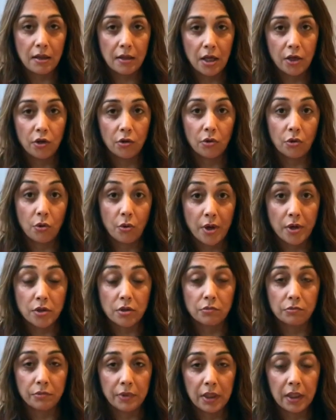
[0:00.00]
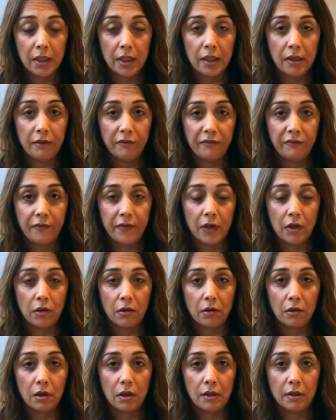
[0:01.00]
then you're going to really
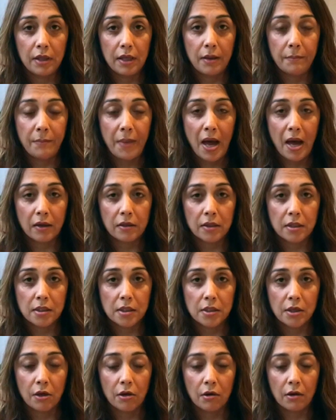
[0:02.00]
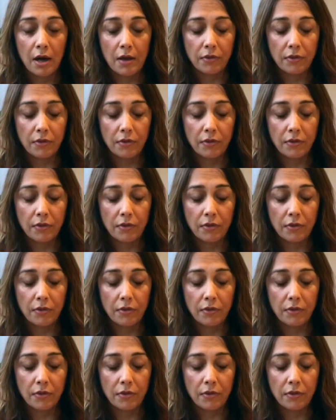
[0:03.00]
feel the impact this year,